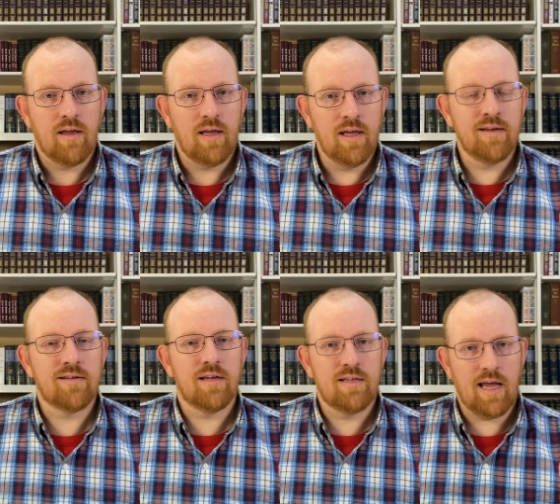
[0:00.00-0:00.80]

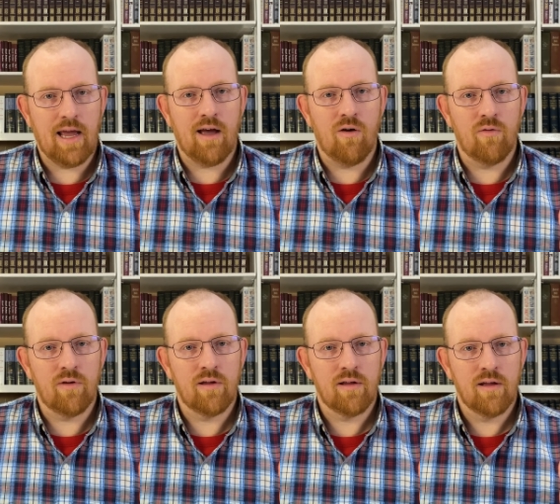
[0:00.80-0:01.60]
into
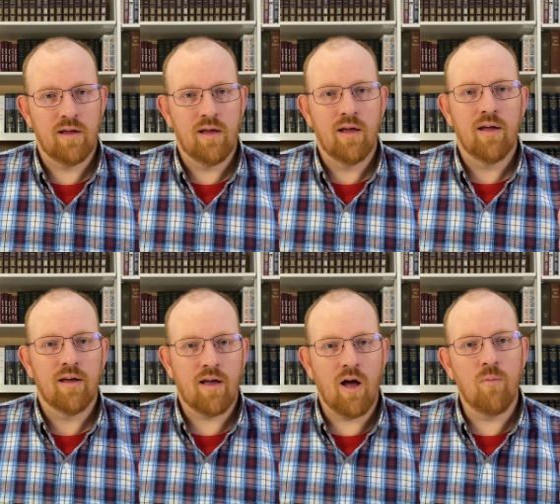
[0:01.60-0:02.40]
town
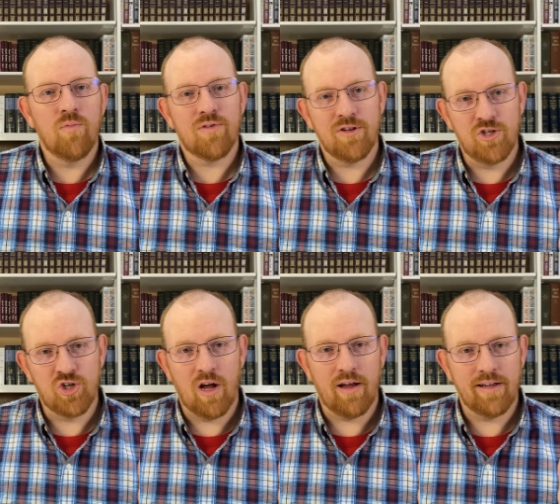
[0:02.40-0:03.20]
comes a
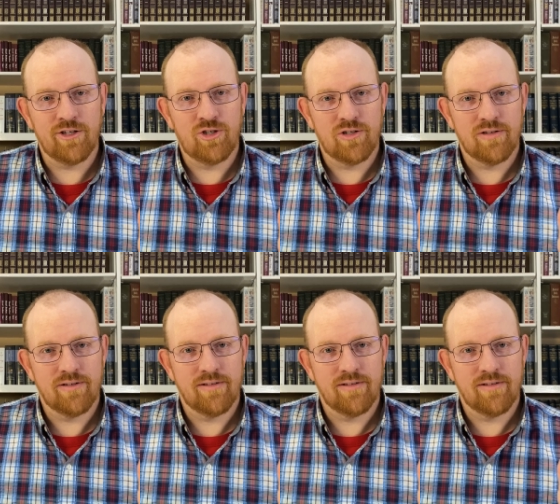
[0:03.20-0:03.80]
judge